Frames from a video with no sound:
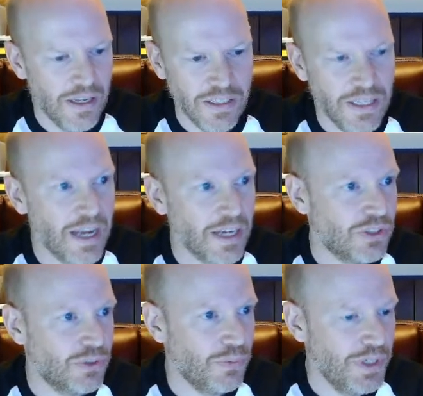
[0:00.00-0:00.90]

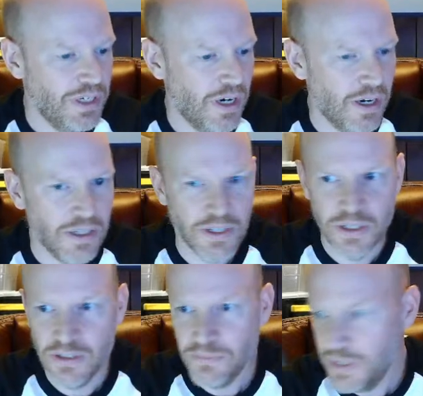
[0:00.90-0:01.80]
Next, we are
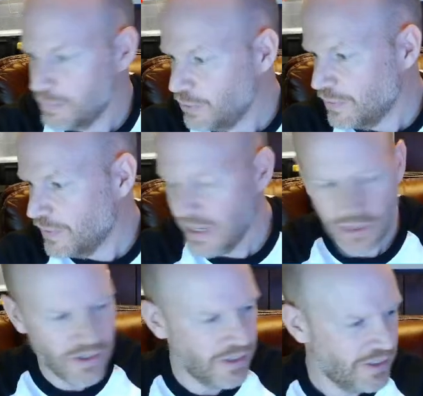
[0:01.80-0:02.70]
moving right
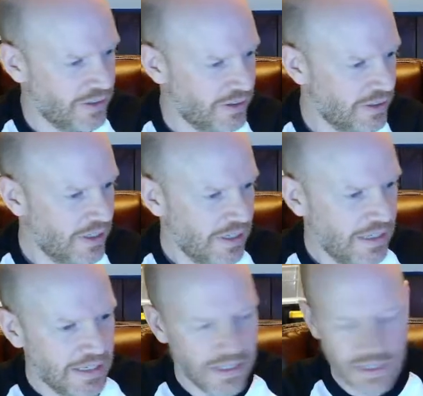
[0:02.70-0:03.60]
along here,
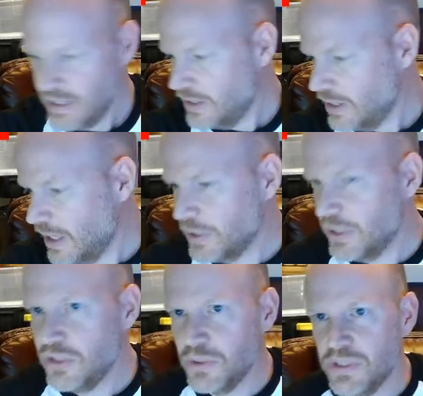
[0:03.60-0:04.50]
and I'm gonna
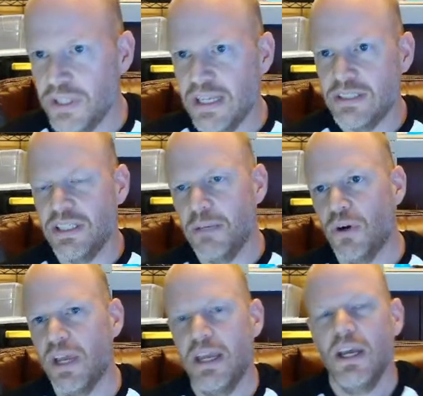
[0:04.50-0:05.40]
do into the guessing game.
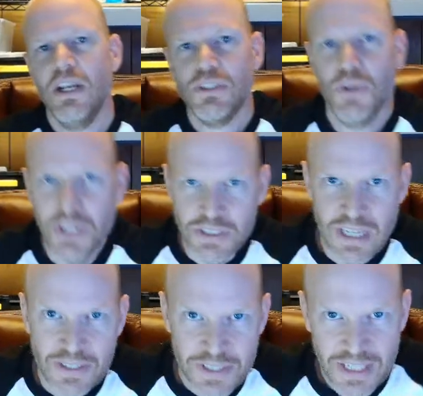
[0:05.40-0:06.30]
Okay, so here's
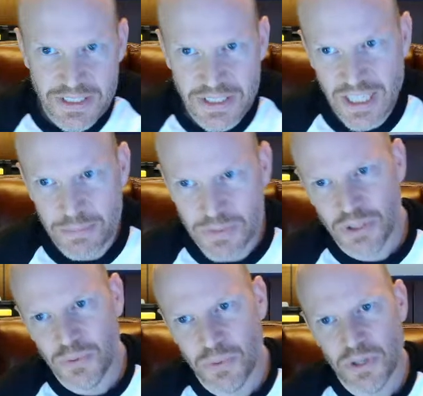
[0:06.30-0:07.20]
how the guessing game is
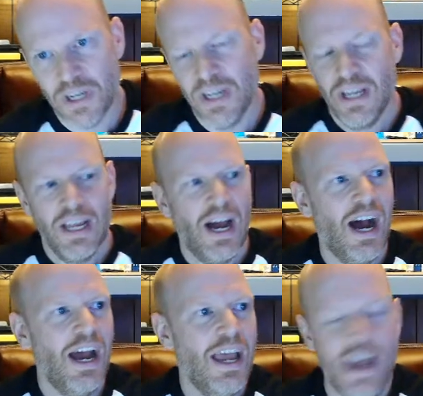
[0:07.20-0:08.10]
gonna work.
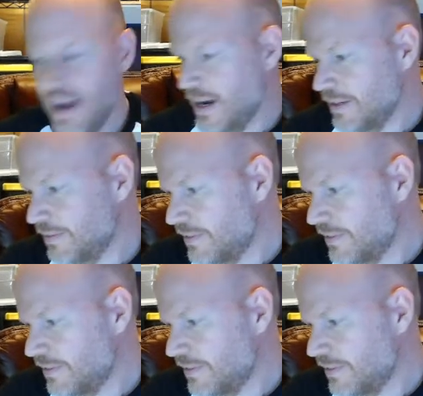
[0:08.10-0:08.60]
I have